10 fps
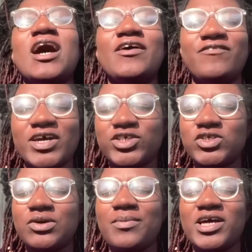I invite
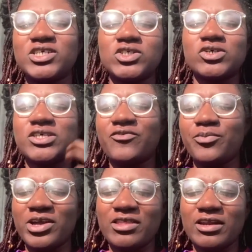you to imagine
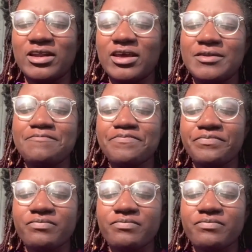yourself breathing it in.